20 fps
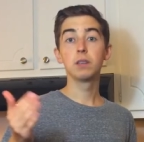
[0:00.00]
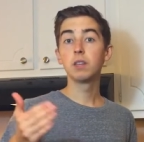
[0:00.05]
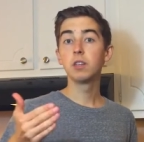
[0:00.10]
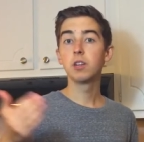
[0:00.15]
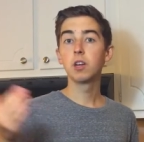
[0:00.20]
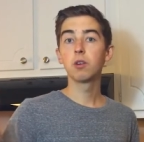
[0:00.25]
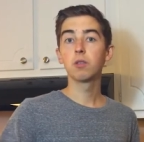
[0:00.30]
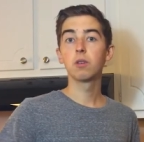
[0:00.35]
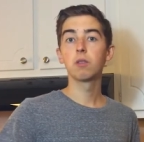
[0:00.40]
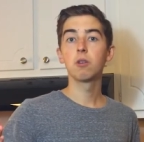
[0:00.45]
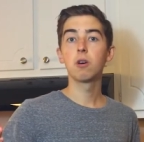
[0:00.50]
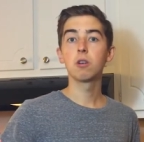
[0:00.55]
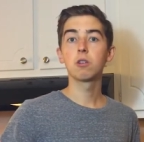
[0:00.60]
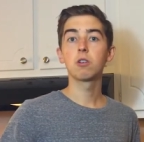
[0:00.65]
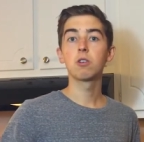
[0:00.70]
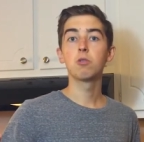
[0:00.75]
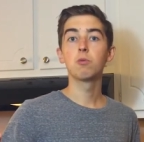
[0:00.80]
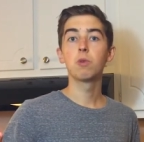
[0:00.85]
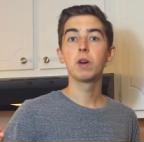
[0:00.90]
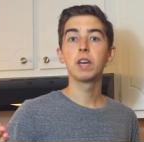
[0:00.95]
But you know, the
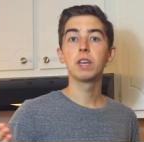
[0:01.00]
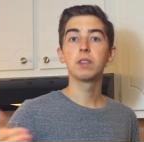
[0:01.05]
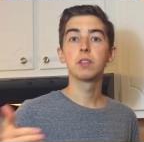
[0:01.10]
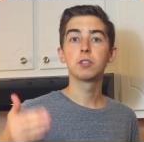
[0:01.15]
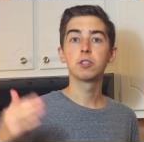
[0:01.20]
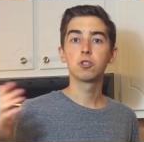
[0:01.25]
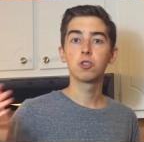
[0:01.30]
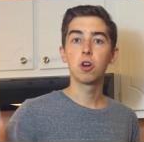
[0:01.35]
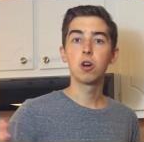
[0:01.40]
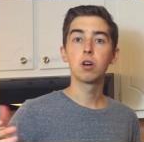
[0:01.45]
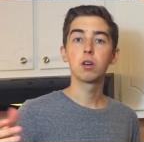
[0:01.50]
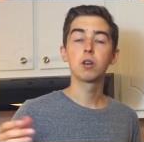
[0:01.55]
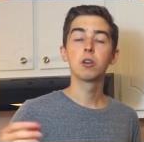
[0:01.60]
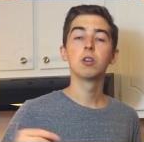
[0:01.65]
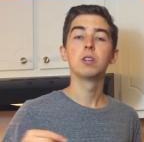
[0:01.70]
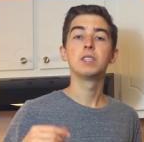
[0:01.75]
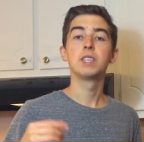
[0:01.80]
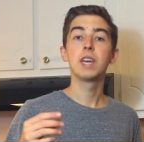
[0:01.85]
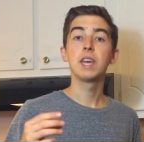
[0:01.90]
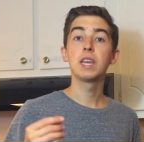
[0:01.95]
longer you wait, the
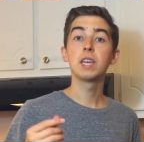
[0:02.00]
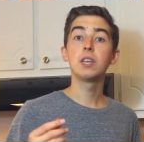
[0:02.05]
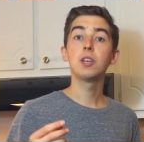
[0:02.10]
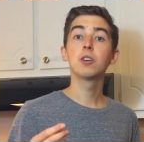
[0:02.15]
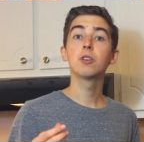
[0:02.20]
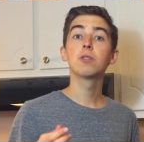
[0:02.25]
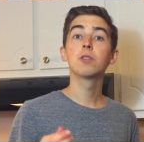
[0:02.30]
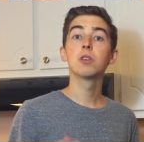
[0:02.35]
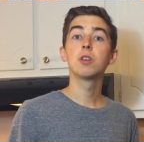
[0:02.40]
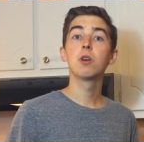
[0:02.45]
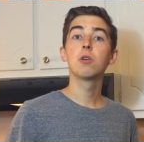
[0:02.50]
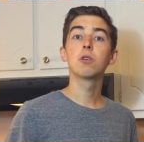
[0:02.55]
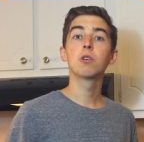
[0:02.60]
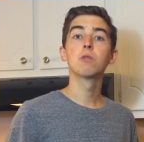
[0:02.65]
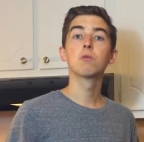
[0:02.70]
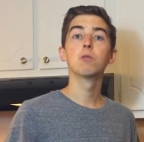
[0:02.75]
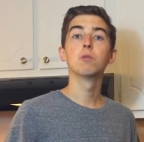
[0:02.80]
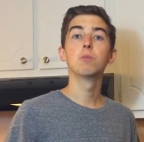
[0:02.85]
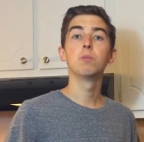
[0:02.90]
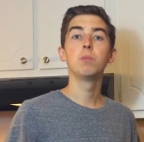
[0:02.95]
stronger and tangier the
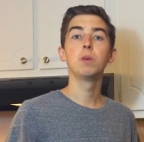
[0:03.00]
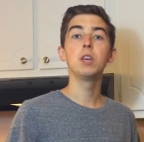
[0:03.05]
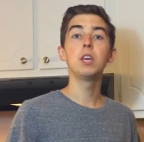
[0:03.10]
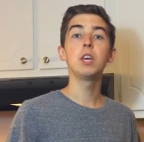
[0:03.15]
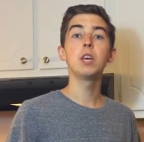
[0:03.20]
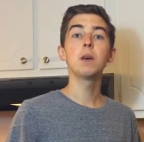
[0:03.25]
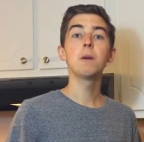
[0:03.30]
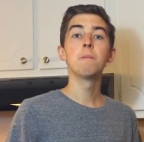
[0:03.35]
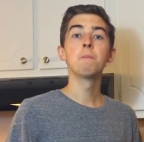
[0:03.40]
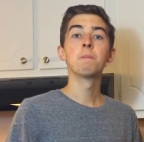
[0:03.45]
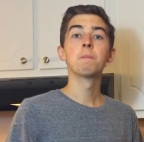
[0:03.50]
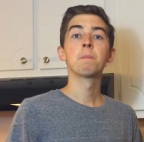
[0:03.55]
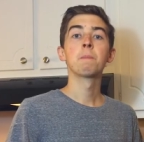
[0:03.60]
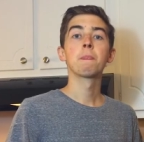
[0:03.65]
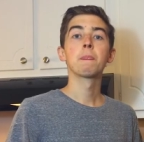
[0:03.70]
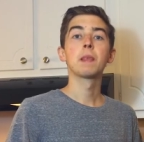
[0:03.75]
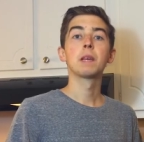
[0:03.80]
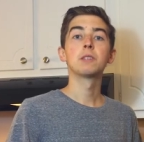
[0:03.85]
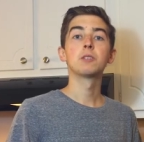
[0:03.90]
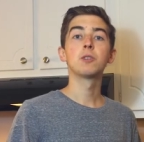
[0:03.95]
yogurt will be.
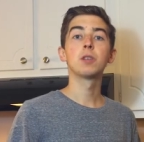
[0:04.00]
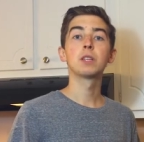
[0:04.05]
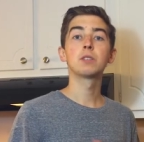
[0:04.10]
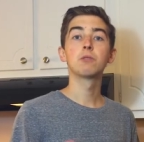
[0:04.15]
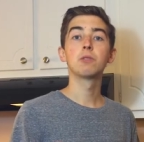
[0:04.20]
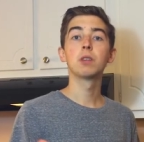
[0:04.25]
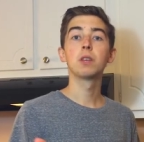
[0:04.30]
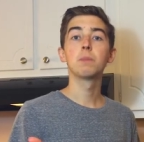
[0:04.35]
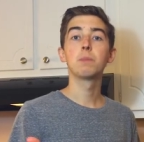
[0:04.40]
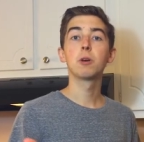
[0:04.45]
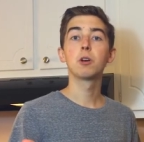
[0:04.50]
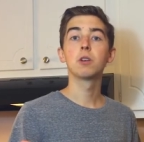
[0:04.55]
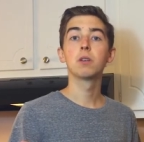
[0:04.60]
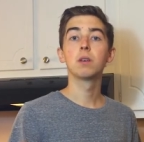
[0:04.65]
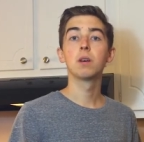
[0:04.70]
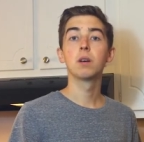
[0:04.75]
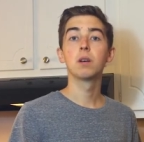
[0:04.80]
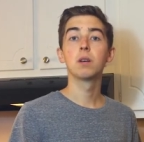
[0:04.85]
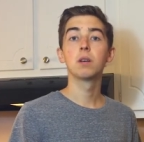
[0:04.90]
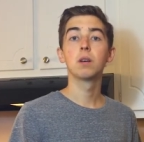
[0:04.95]
So that's really
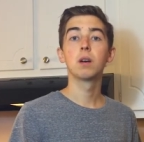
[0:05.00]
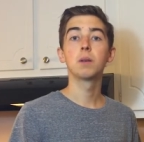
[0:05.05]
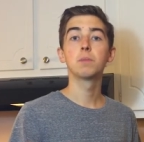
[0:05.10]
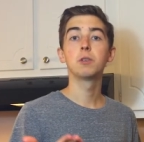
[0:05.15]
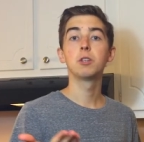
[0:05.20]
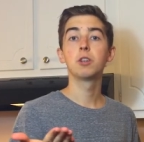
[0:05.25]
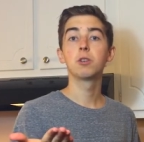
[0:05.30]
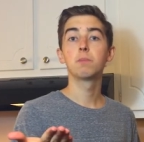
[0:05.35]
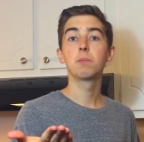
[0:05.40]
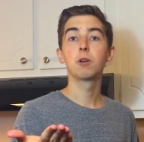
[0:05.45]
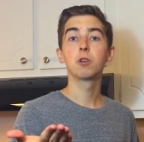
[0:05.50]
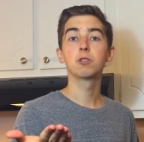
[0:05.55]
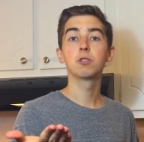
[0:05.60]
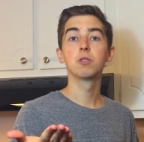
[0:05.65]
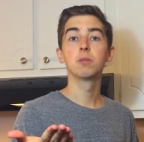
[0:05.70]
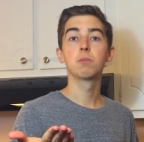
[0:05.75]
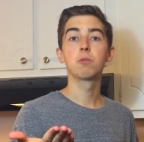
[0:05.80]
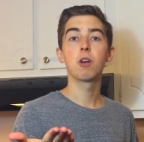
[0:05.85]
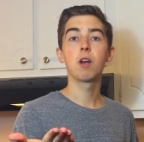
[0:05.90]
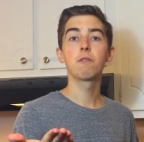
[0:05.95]
up to your
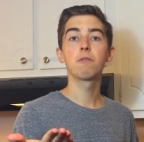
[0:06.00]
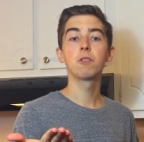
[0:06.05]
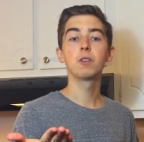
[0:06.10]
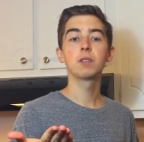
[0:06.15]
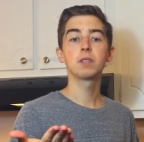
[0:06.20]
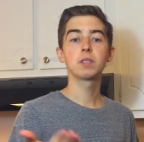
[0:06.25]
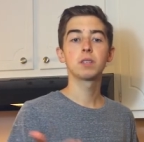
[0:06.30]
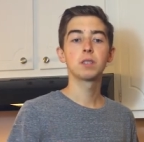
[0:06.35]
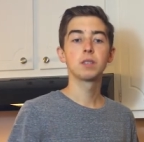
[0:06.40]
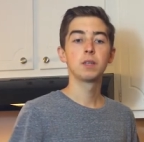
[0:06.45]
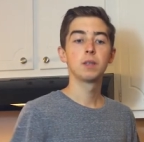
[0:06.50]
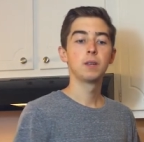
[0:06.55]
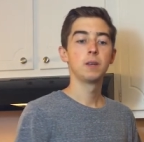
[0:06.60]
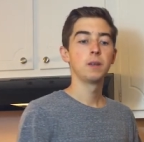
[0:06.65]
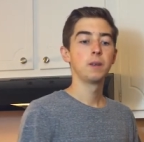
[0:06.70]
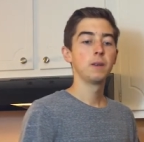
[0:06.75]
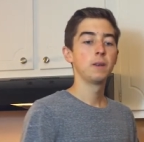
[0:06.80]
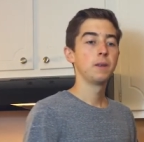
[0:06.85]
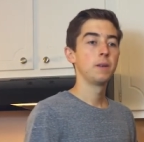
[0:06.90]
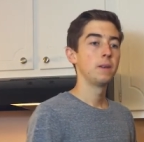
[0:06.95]
personal
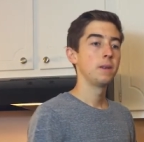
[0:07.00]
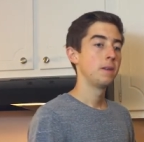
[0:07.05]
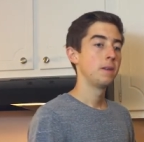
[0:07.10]
preference.